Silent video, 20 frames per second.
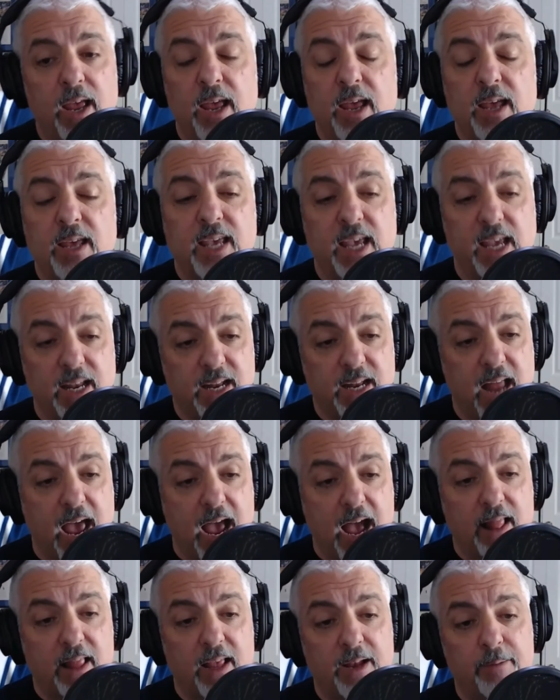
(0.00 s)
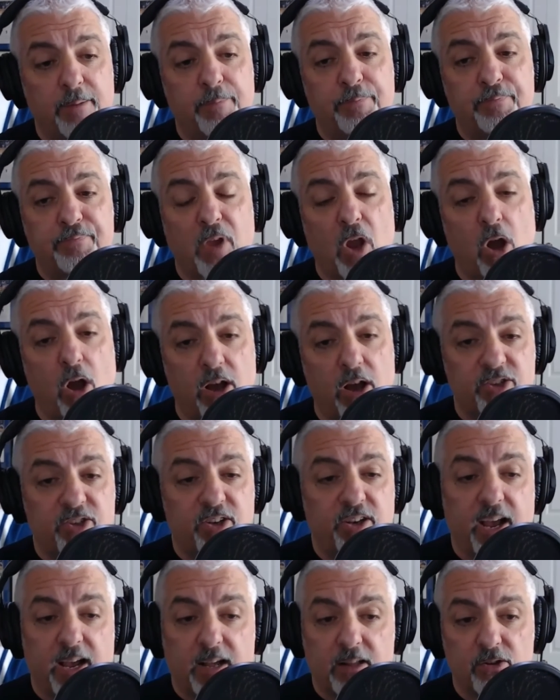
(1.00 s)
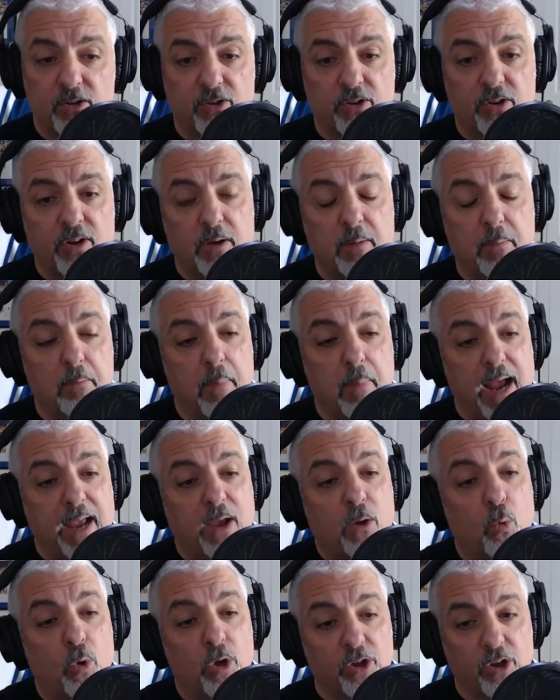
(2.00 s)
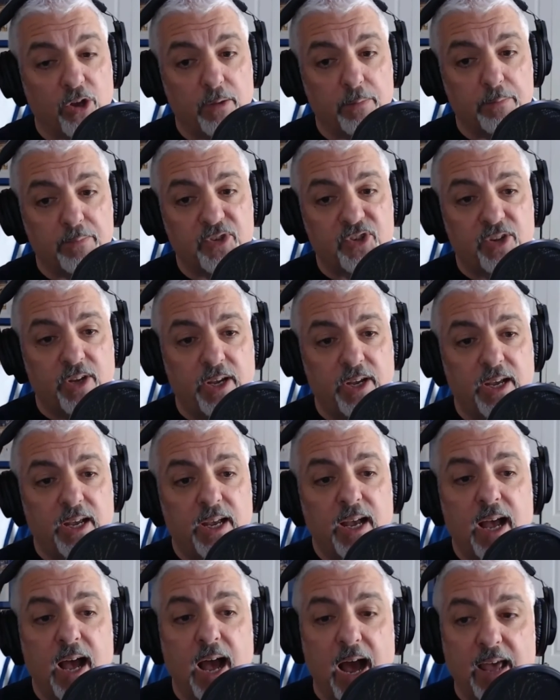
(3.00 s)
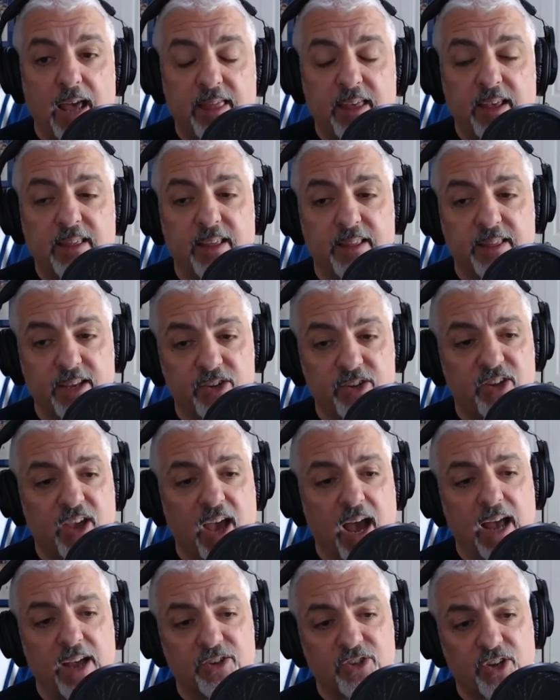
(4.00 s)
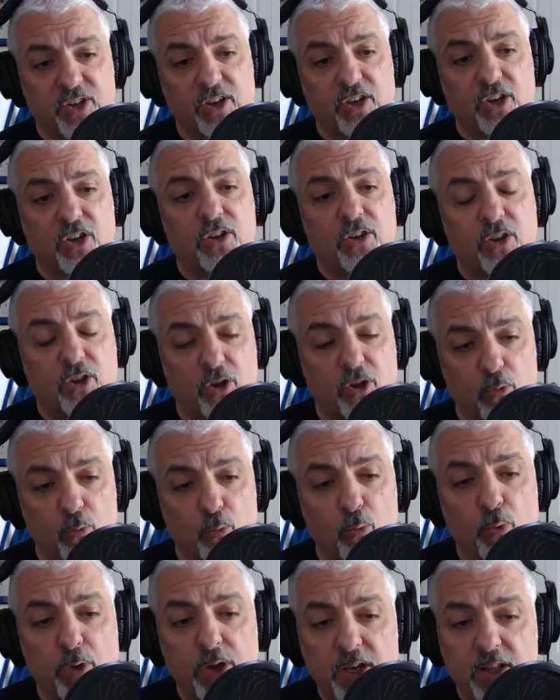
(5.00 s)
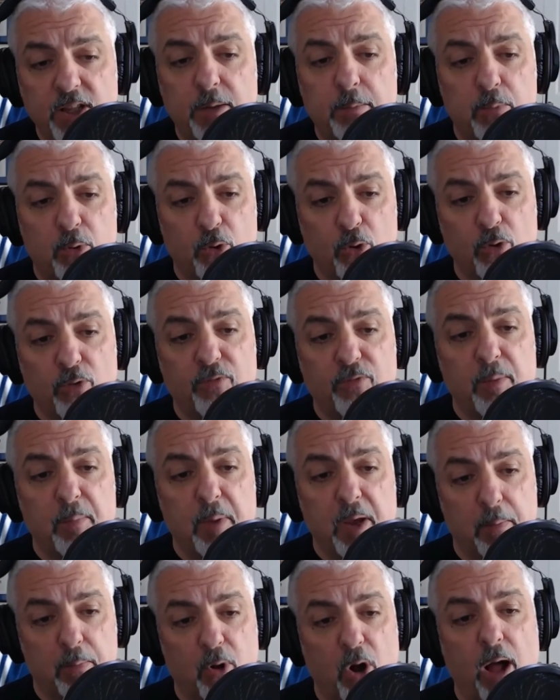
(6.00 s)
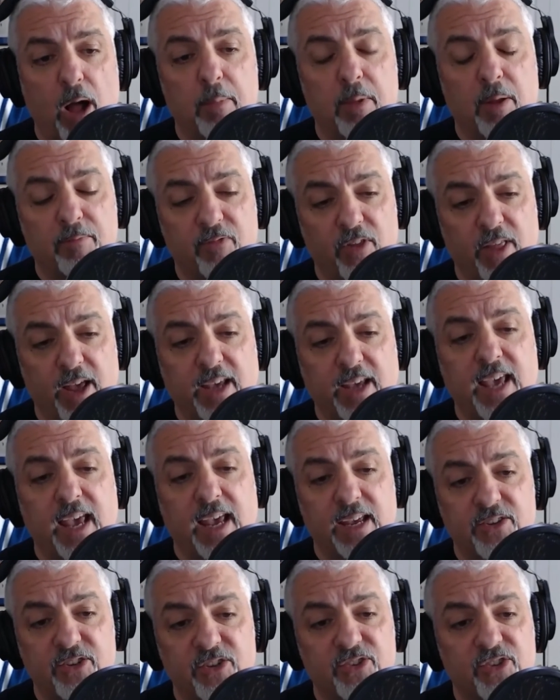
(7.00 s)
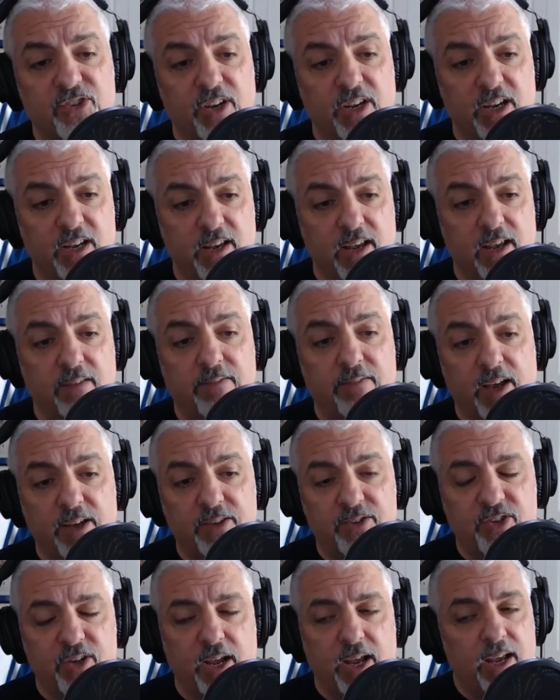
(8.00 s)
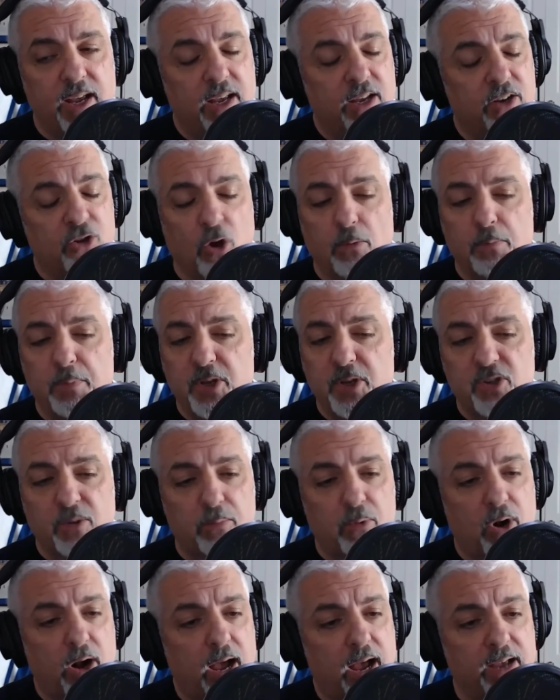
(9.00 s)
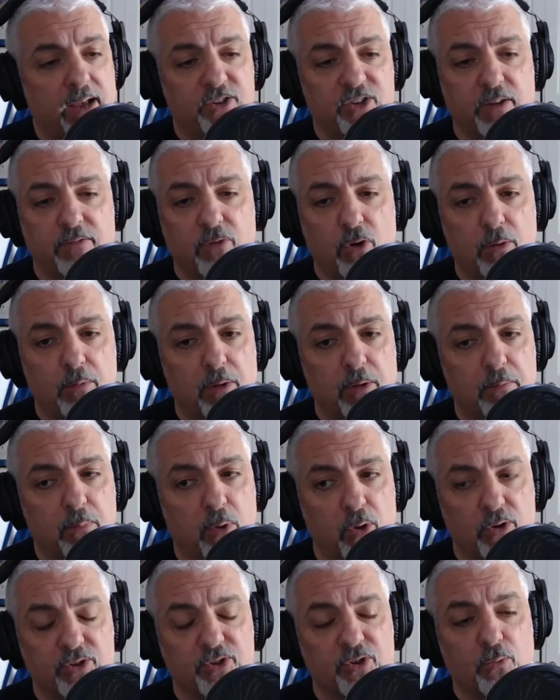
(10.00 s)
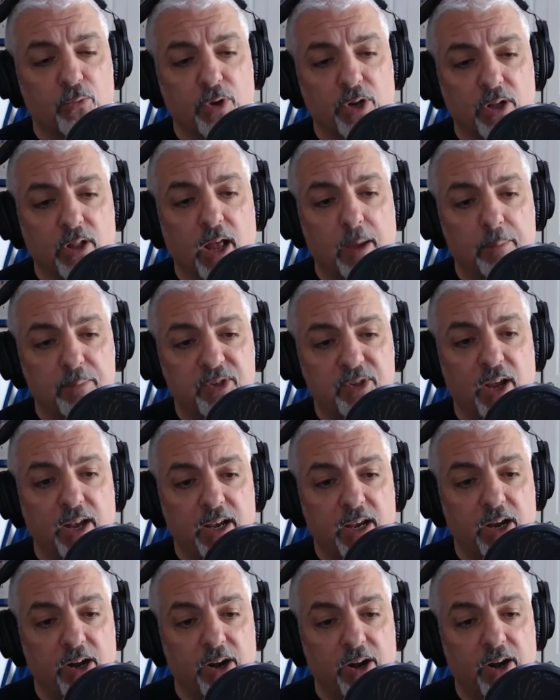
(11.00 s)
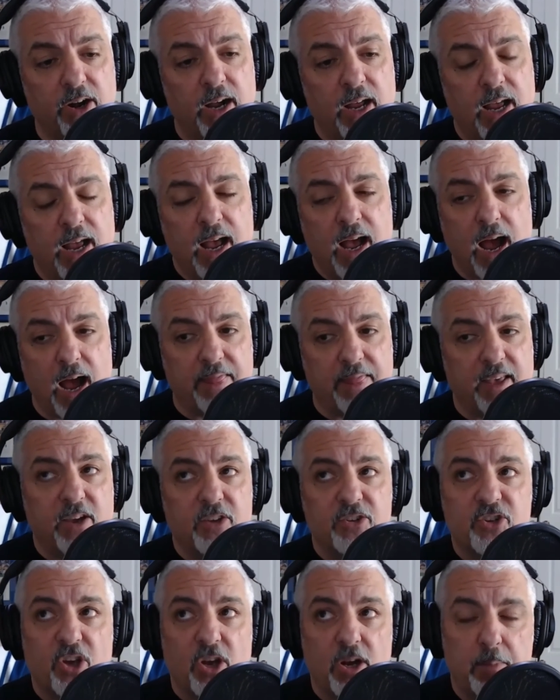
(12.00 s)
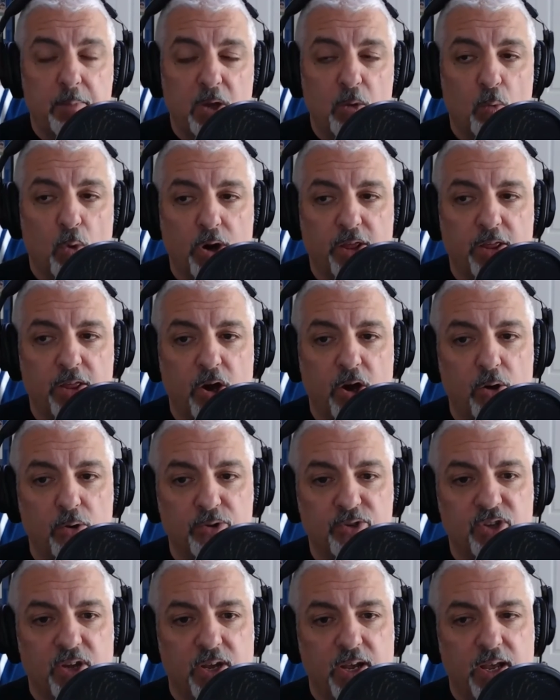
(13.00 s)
Keenan Allen, Austin Eckler, Mike Williams, I think that these guys could really prove to be a problem for that Kansas City defense. Don't be surprised if Herbert pulls a real upset here. I think it's going to be one of those